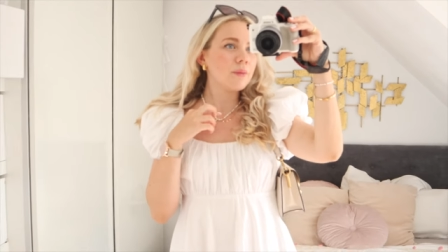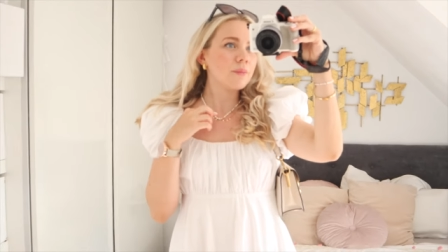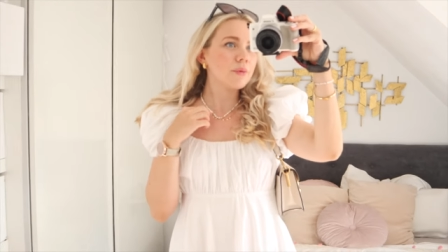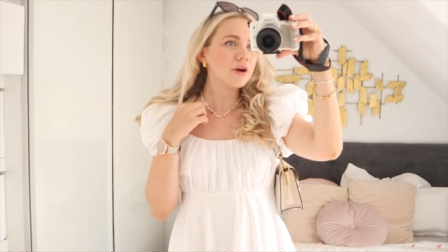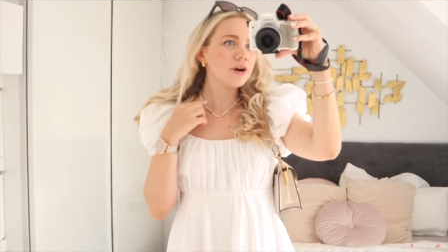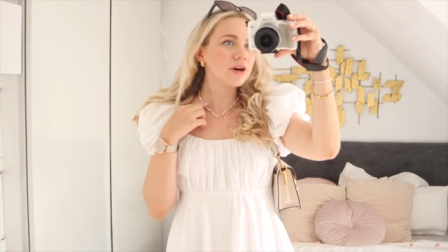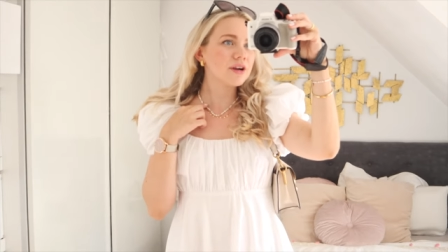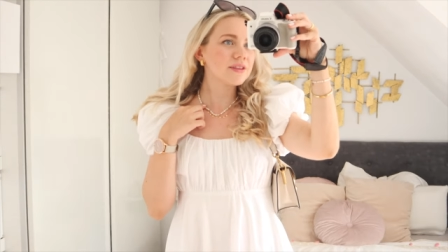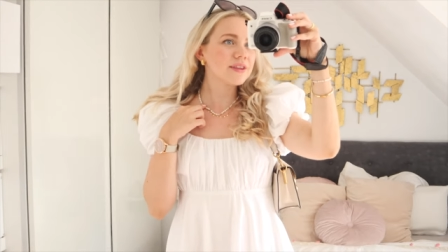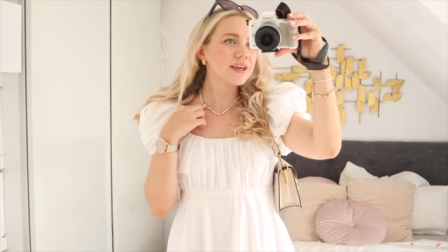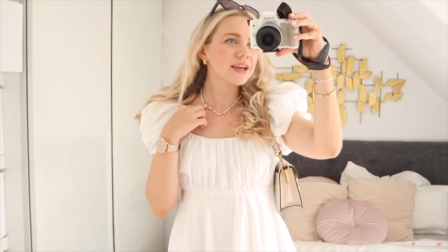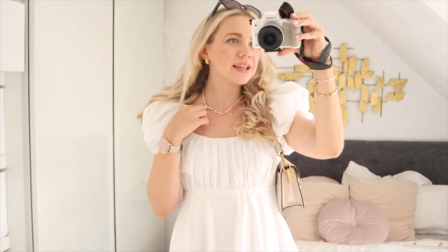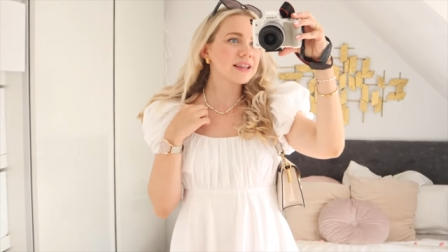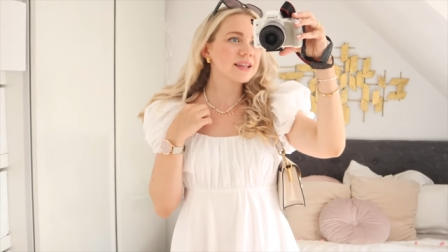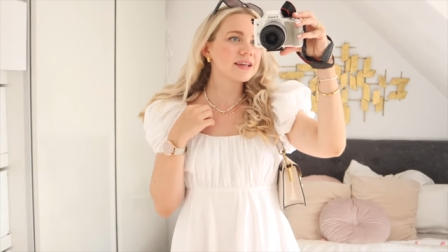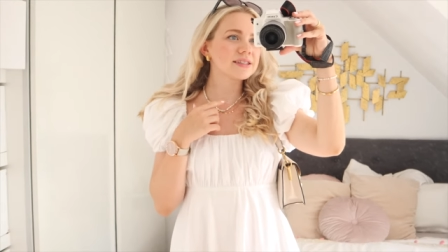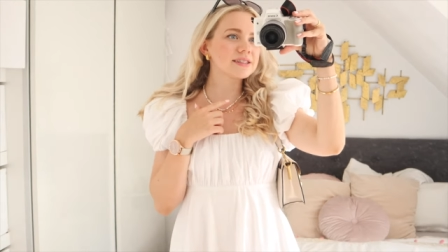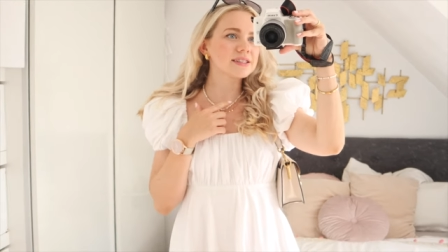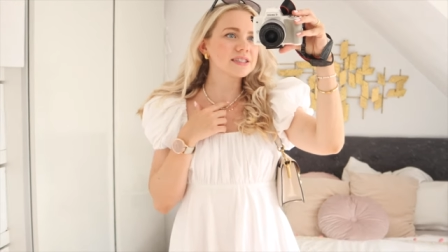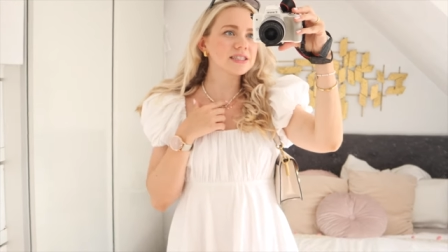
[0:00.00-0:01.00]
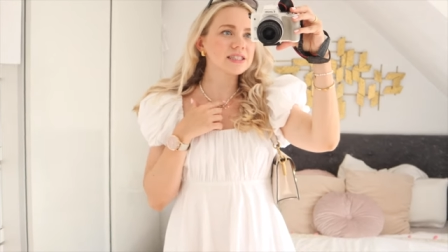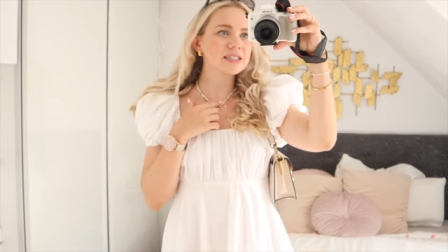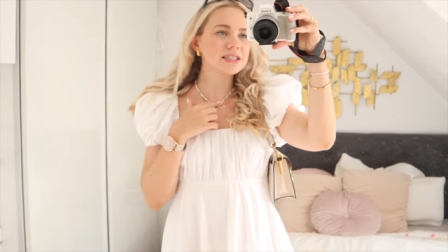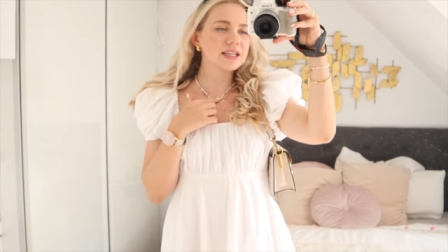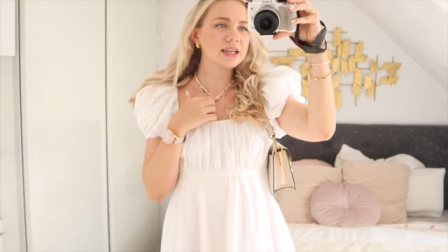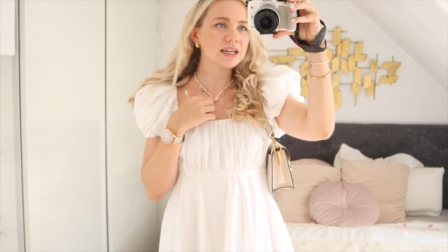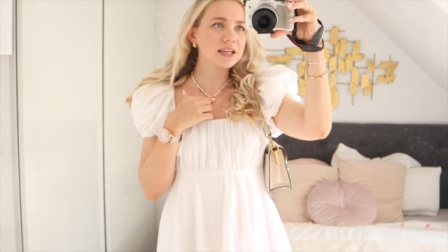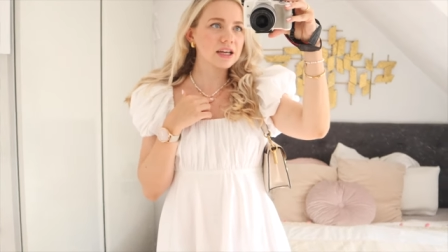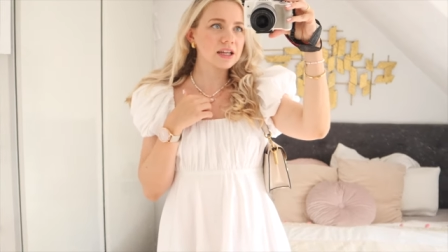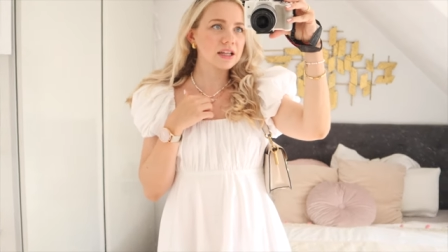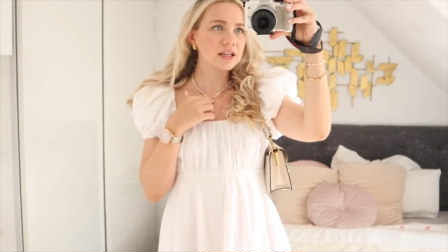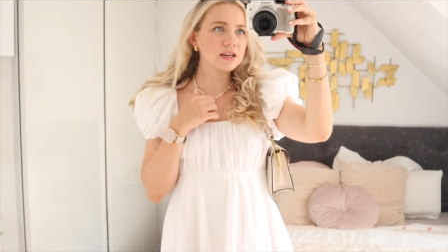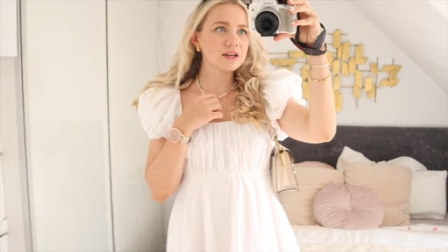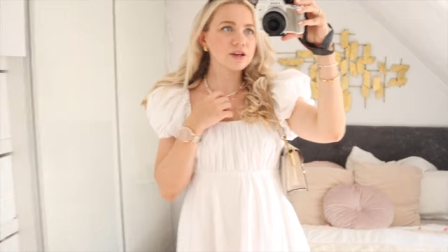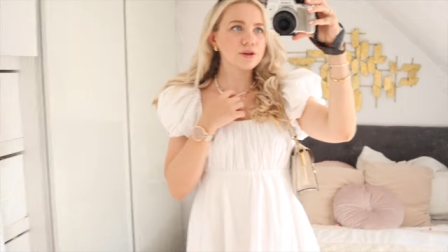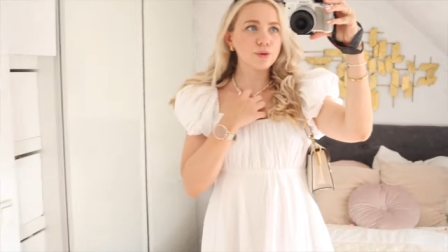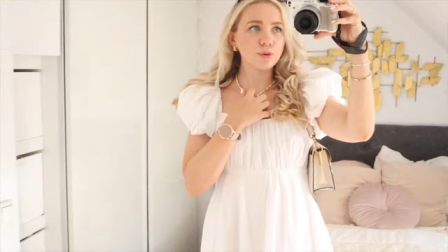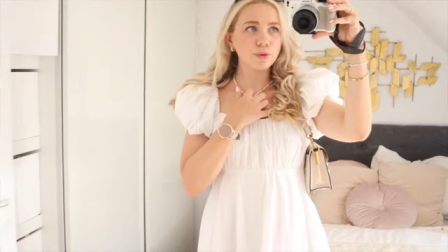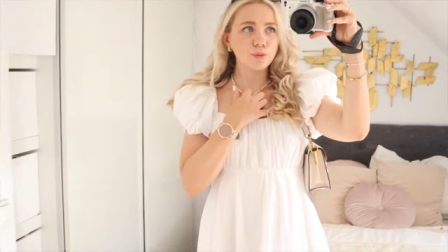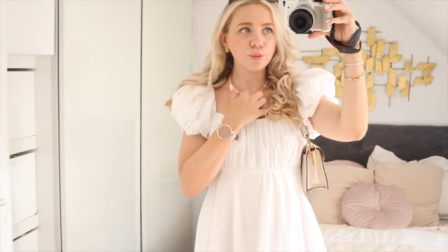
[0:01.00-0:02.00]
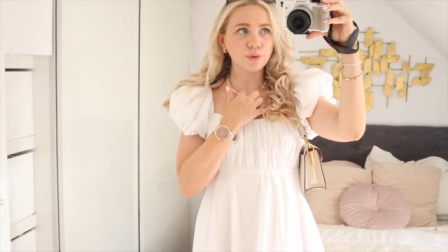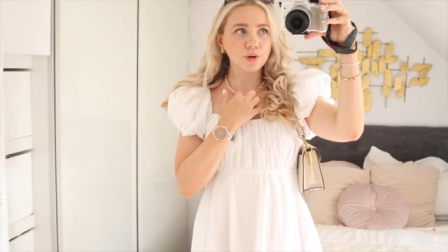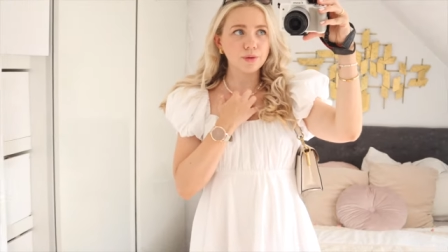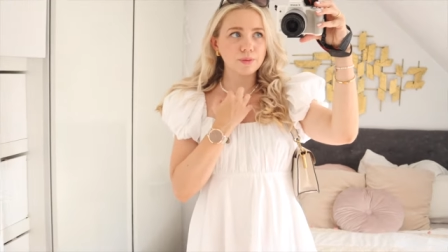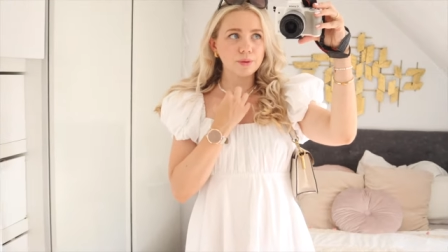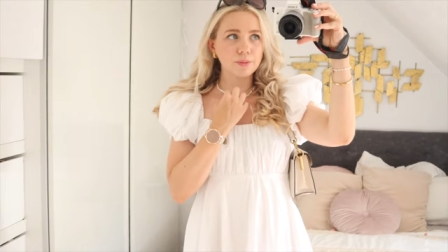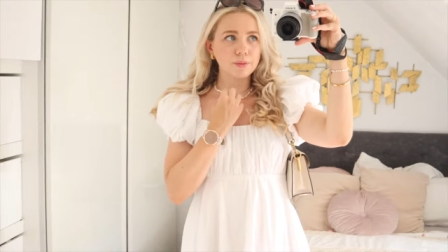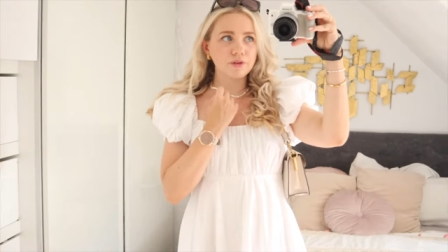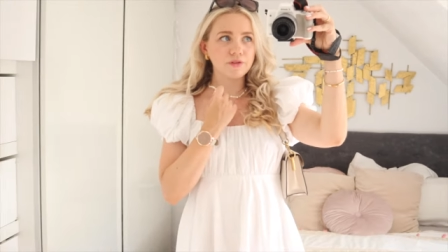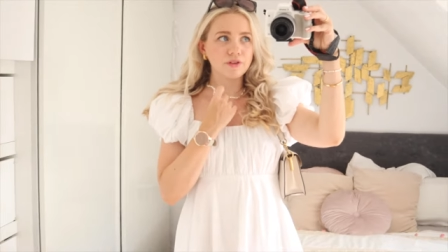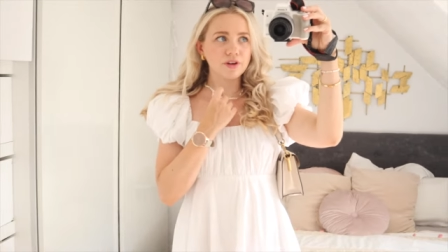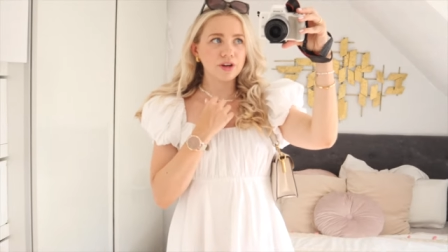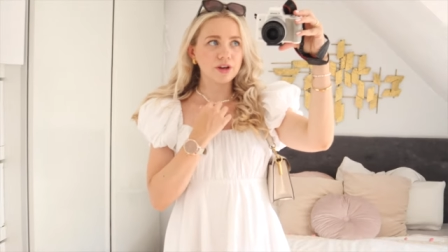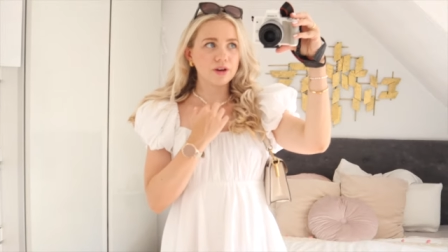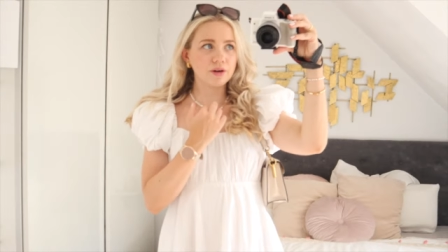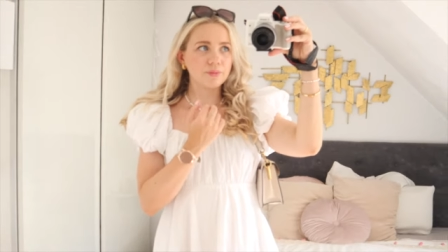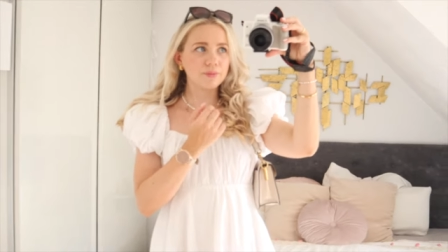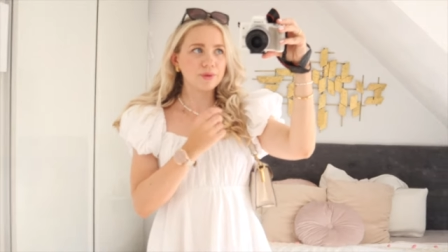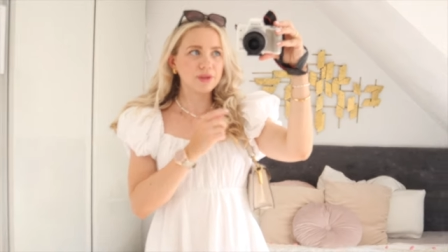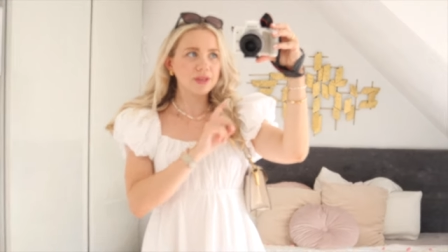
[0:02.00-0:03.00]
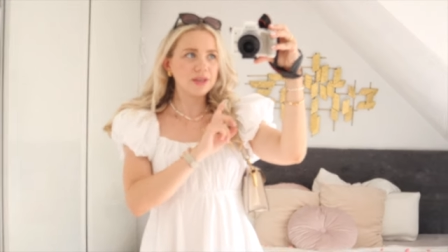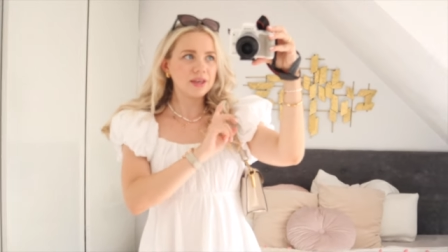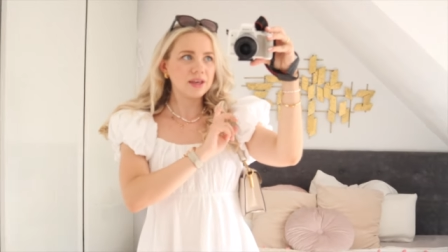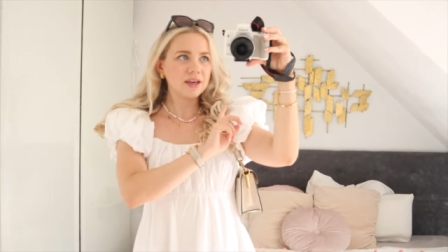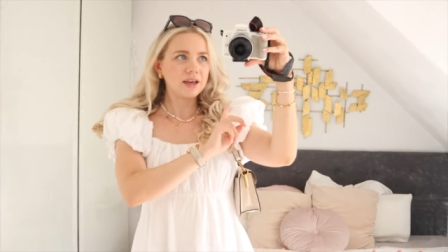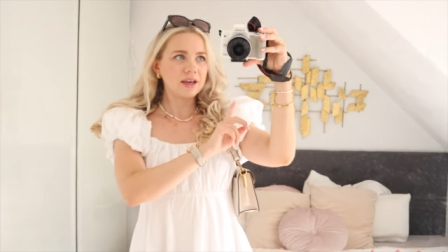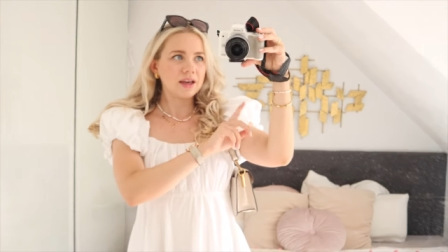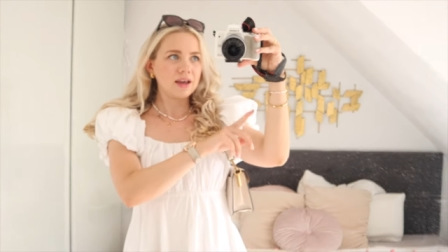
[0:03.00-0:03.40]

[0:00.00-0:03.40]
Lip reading: pearl necklace, and it's like a gold one my boyfriend got me.